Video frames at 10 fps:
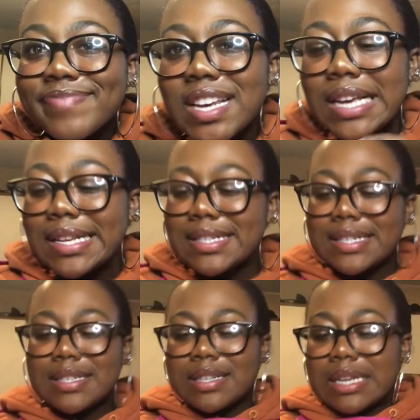
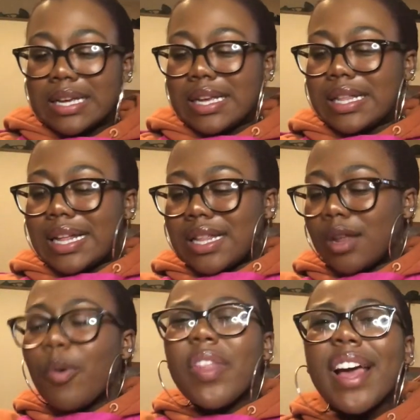Cause no
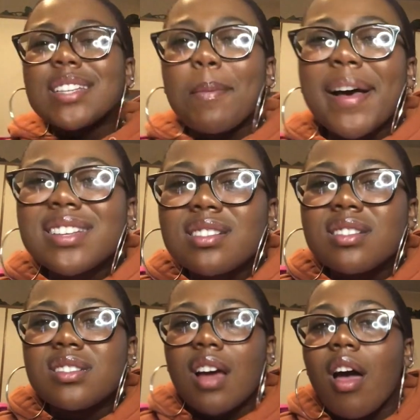one likes a messy
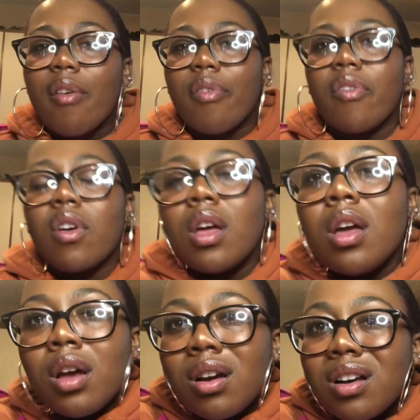chef.
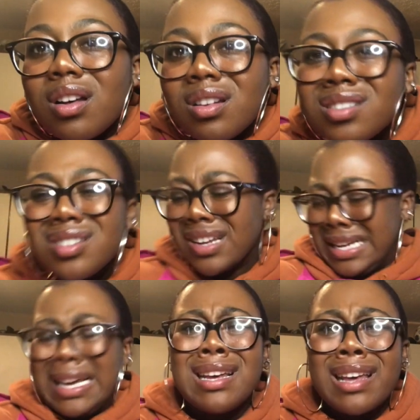Just
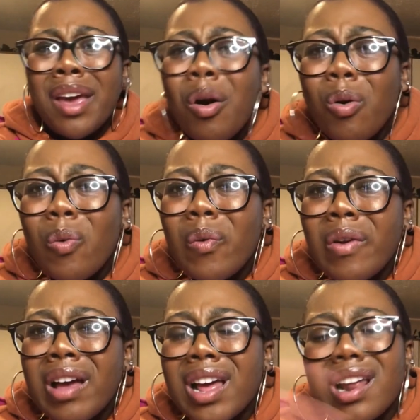ew.
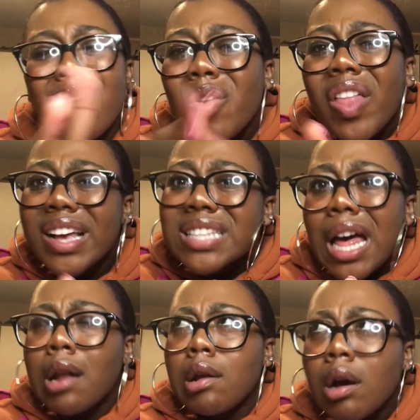No one likes that.
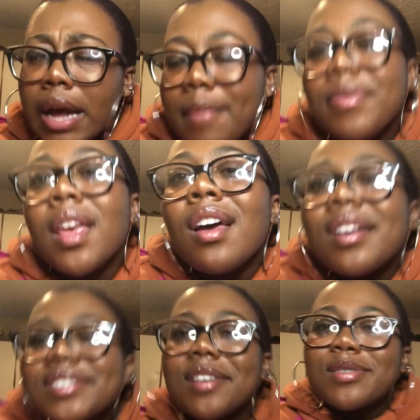Okay,
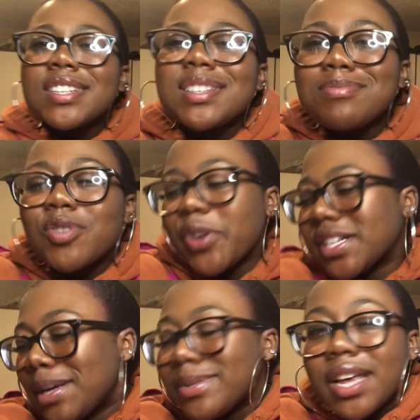so just some quick
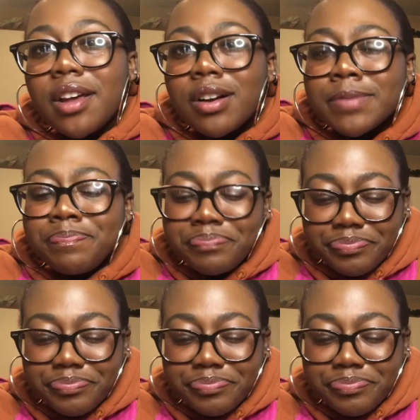tips to hit on.